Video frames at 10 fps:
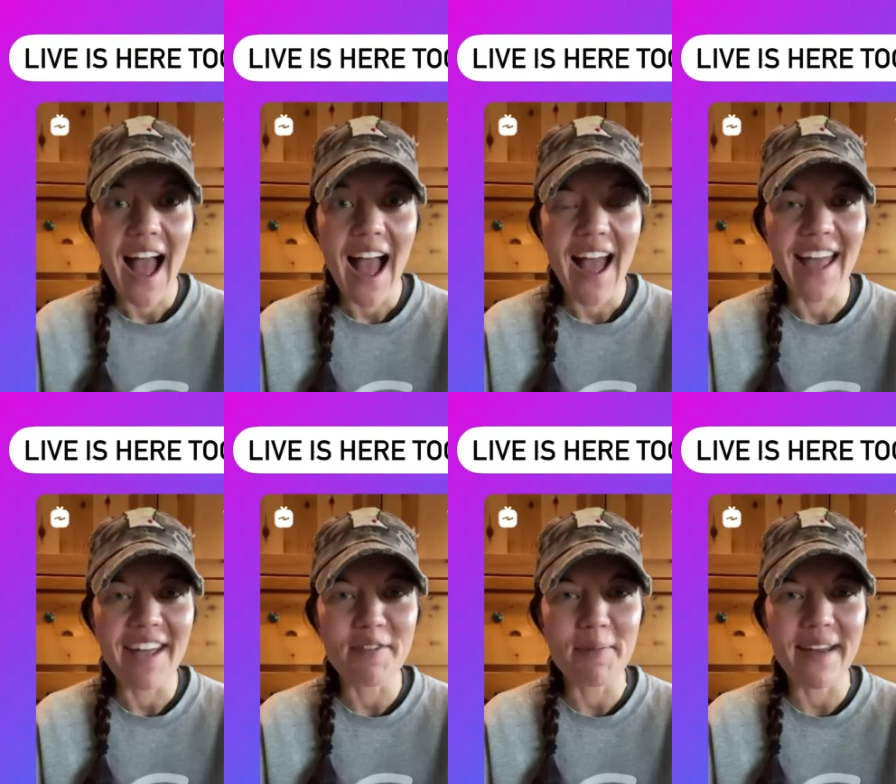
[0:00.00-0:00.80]
Hey
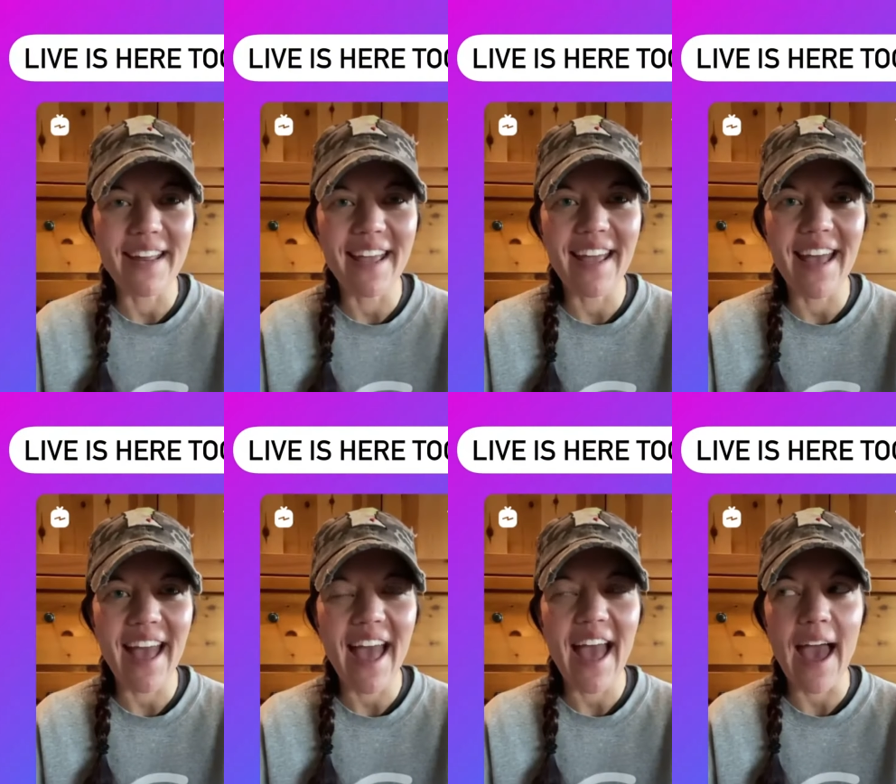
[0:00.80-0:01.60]
everybody,
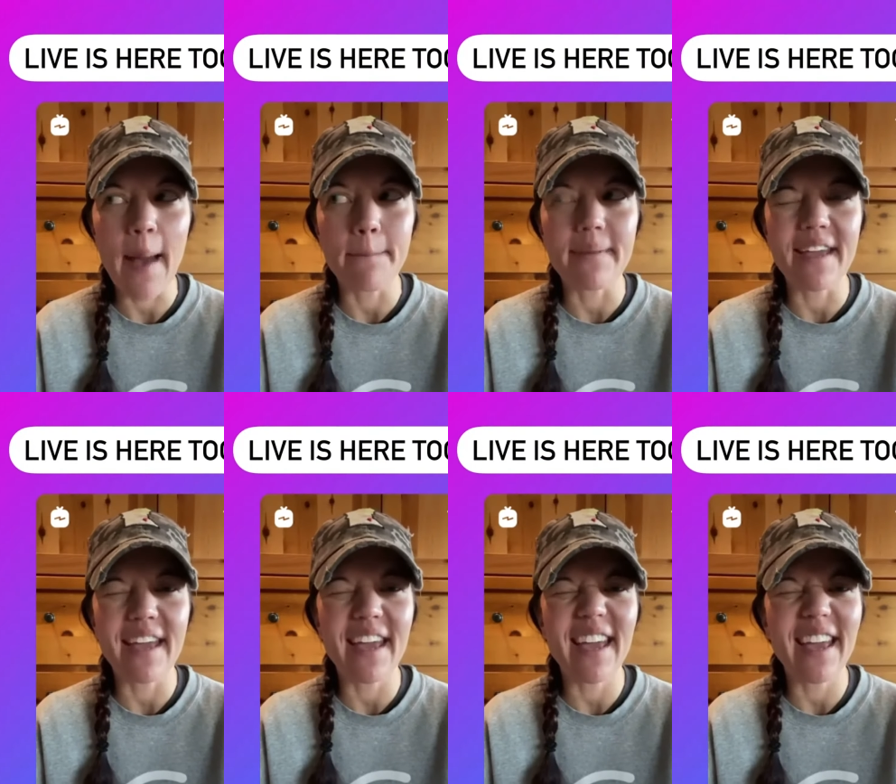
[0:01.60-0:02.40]

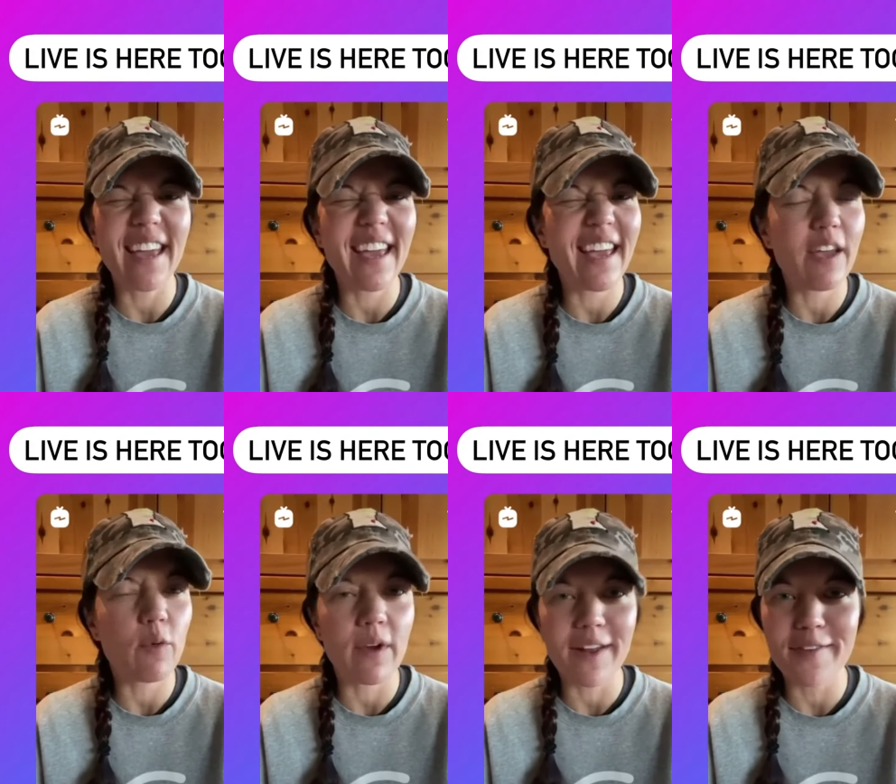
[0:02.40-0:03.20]
happy
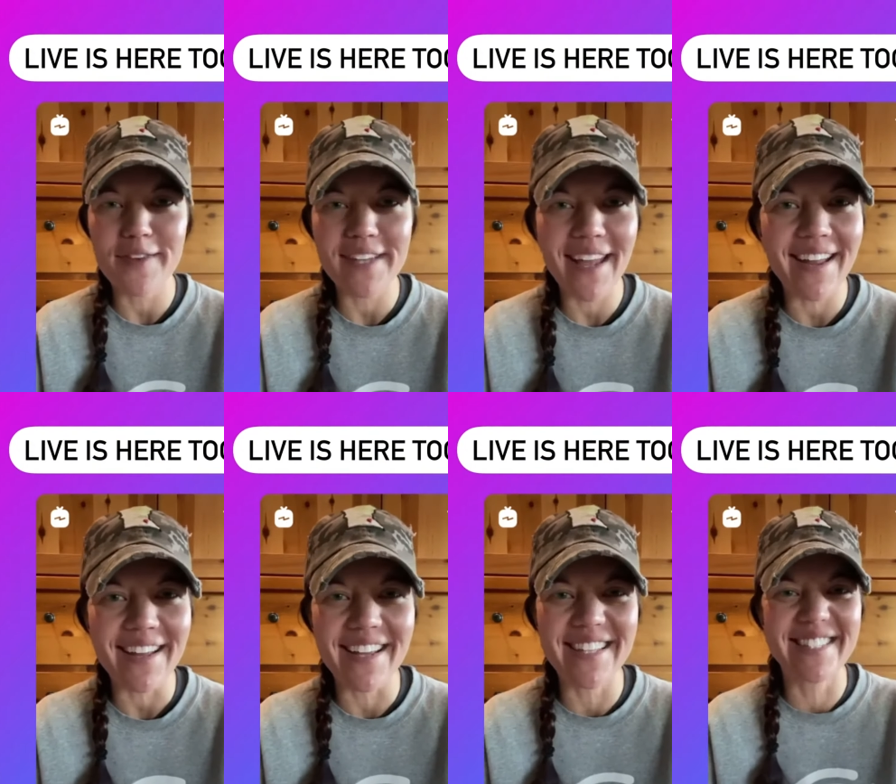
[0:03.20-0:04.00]
whatever day it
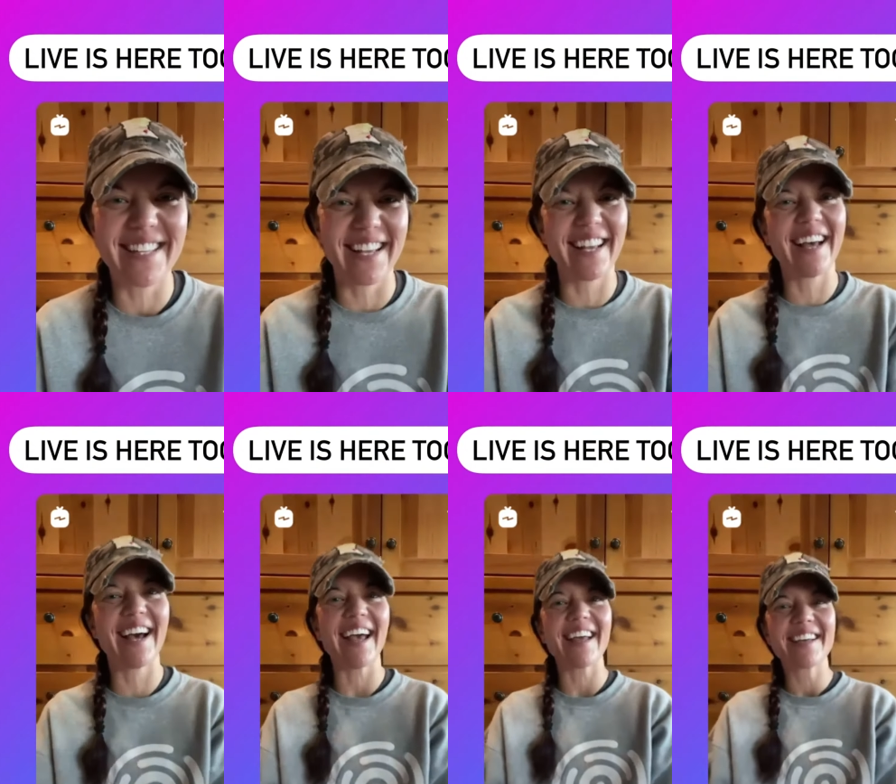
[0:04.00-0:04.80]
is.
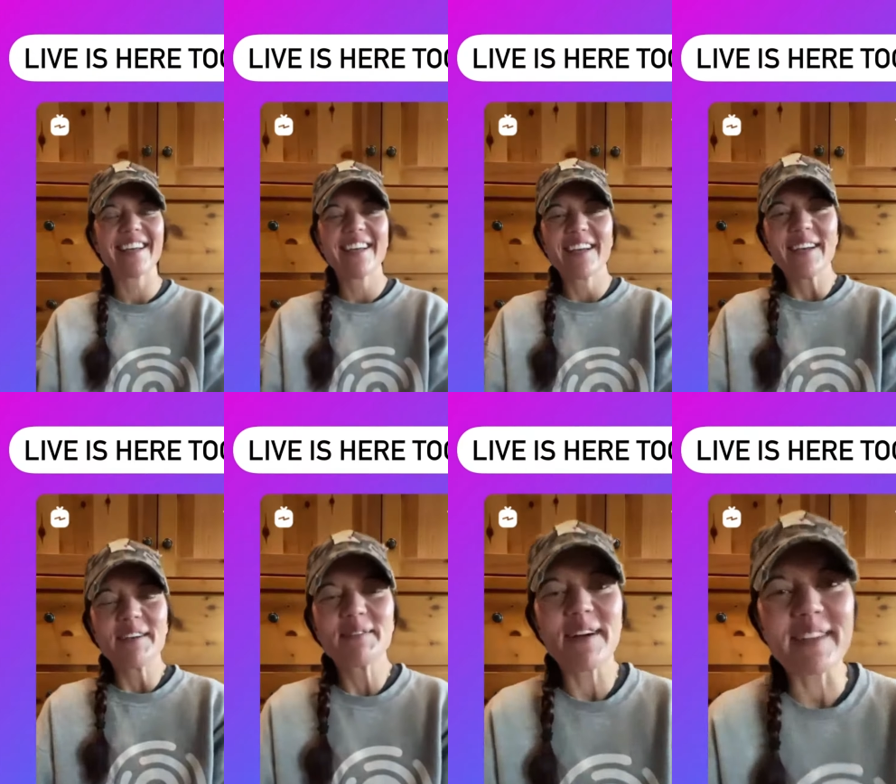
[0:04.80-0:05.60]

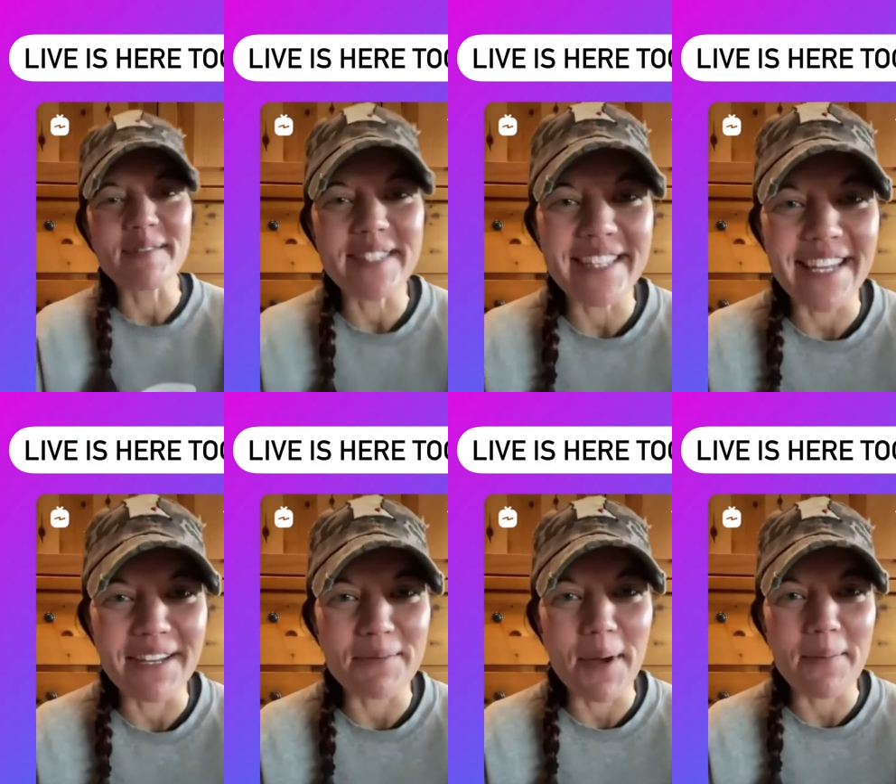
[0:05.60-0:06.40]
Welcome to the
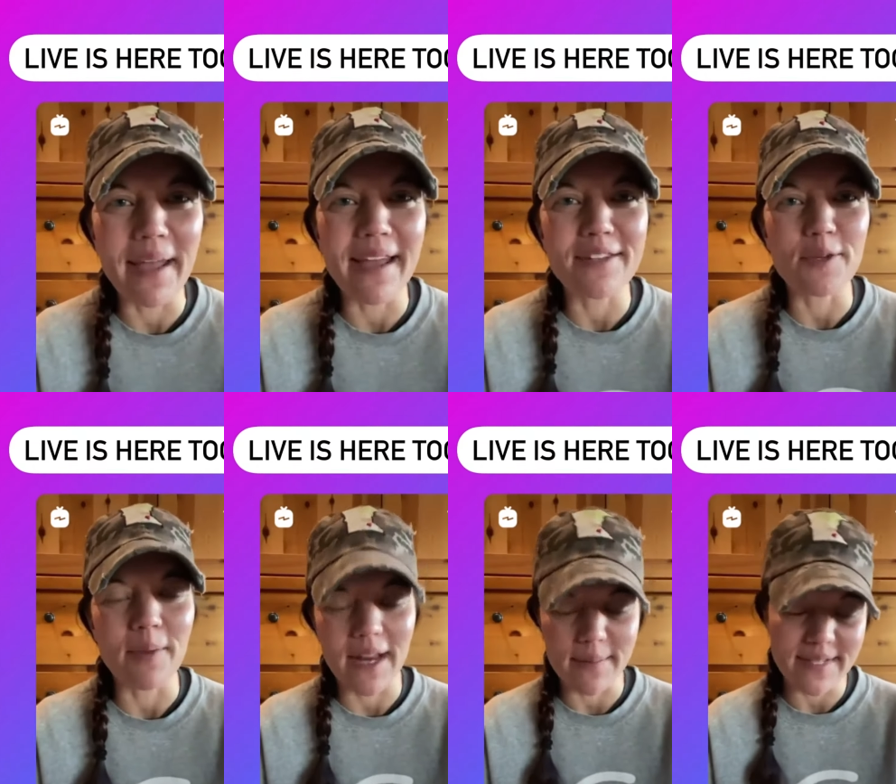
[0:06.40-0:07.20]
Keto Mom page. My
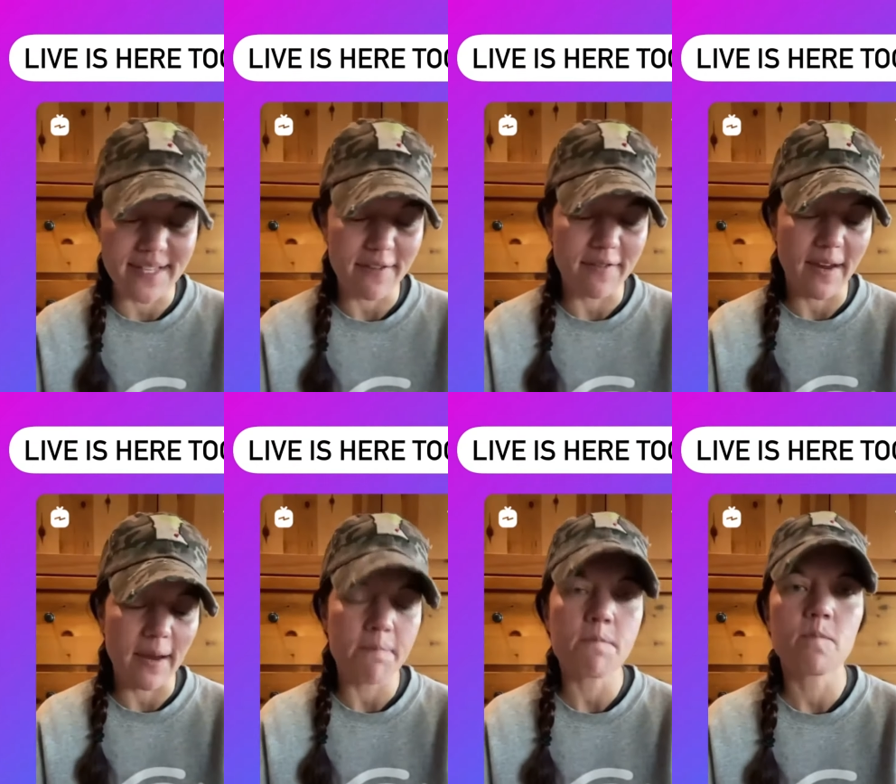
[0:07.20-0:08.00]
name is Stephanie.